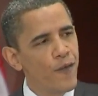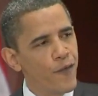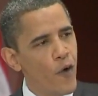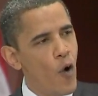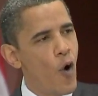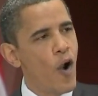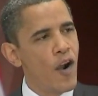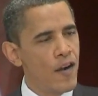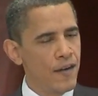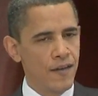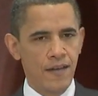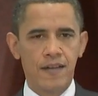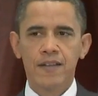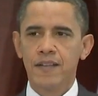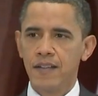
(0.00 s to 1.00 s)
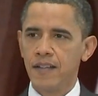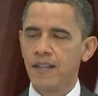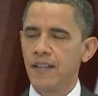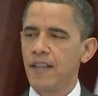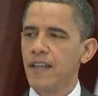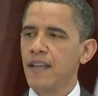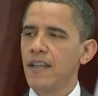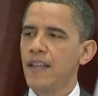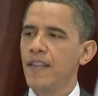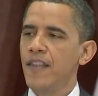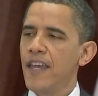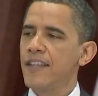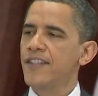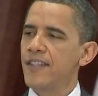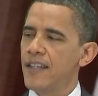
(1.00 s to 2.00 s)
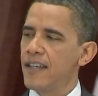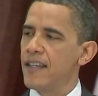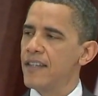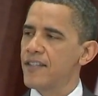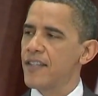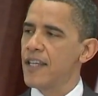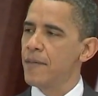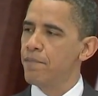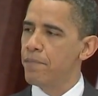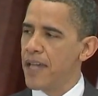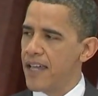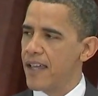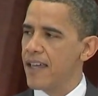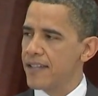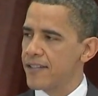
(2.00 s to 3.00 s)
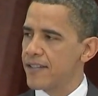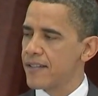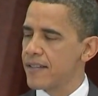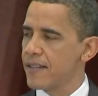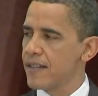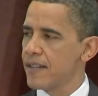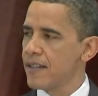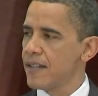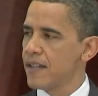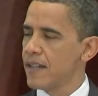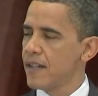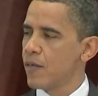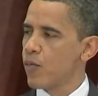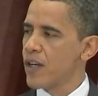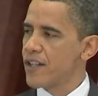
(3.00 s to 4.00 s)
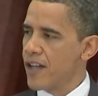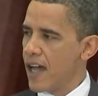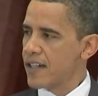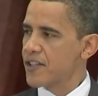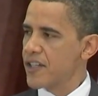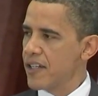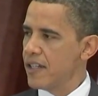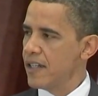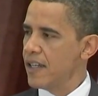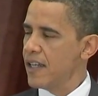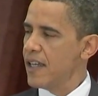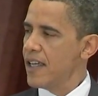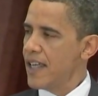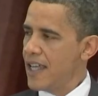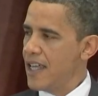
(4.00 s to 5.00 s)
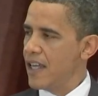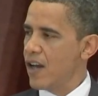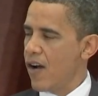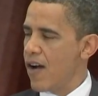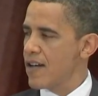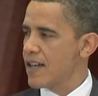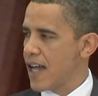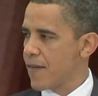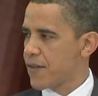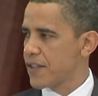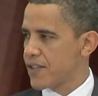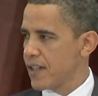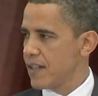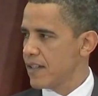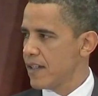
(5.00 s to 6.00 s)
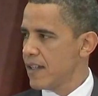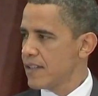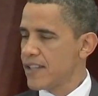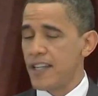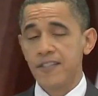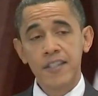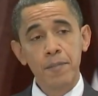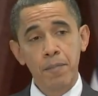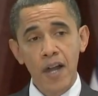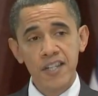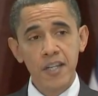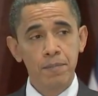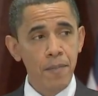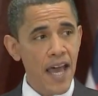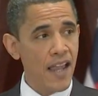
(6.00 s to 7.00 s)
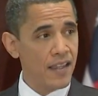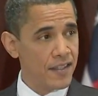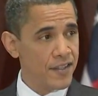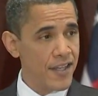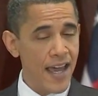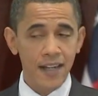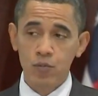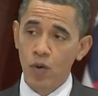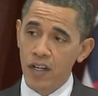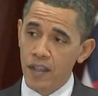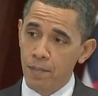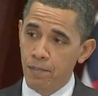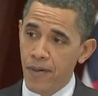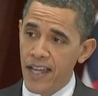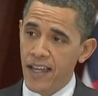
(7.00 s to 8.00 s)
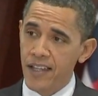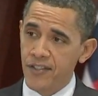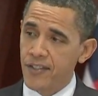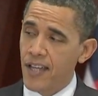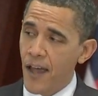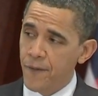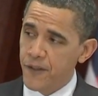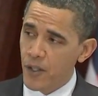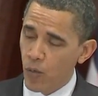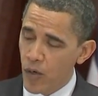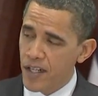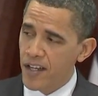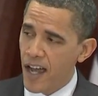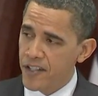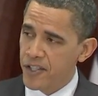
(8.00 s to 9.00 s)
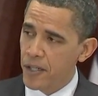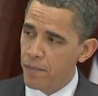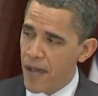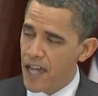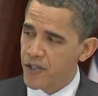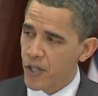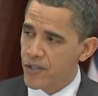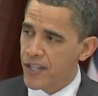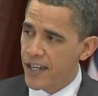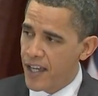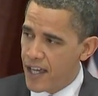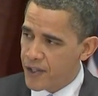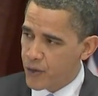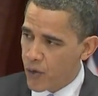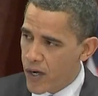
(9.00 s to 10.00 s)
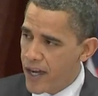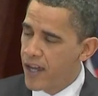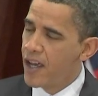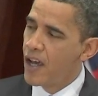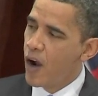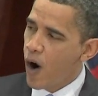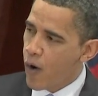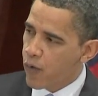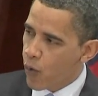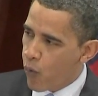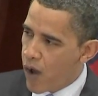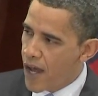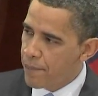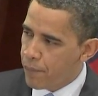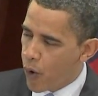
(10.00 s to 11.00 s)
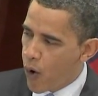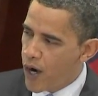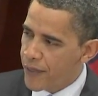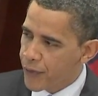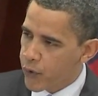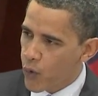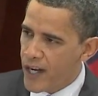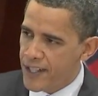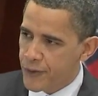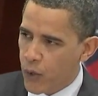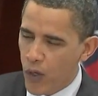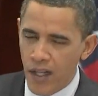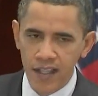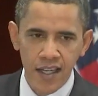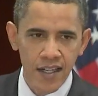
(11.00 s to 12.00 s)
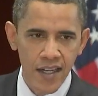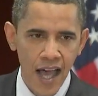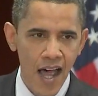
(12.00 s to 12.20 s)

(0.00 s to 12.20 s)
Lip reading: four, this is the biggest reduction in our deficit since the Budget Balance Act, one of the biggest deficit reduction measures in history, over $1.3 trillion,